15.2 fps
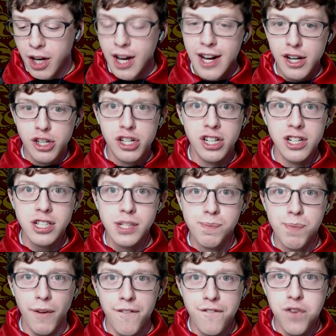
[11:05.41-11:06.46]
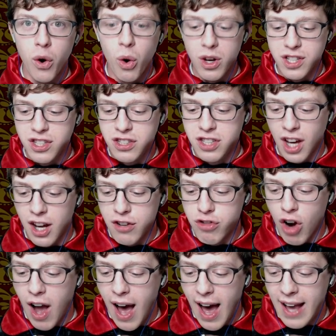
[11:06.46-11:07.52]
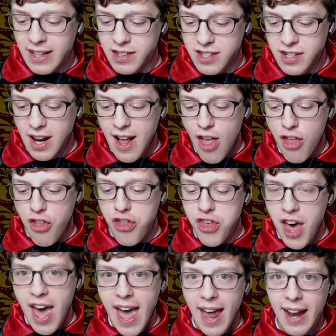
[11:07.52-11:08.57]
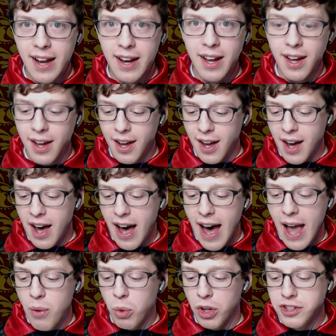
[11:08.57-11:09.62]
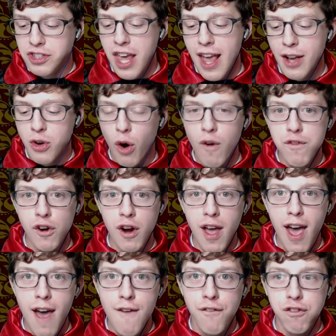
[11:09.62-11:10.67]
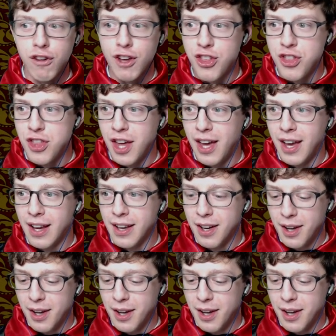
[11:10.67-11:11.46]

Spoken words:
just before sunrise. Then I will take over everything.